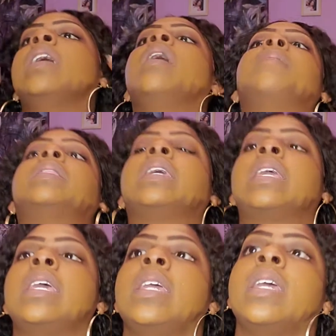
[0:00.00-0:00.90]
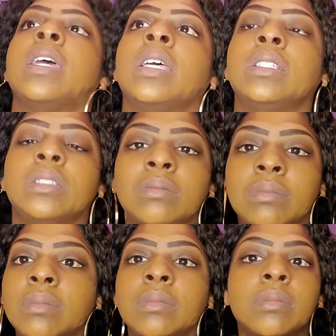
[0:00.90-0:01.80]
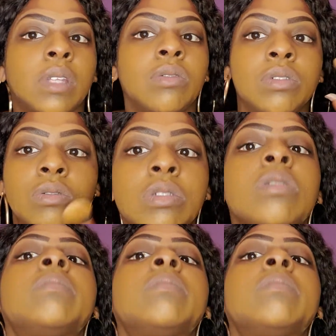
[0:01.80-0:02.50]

But the key is don't use too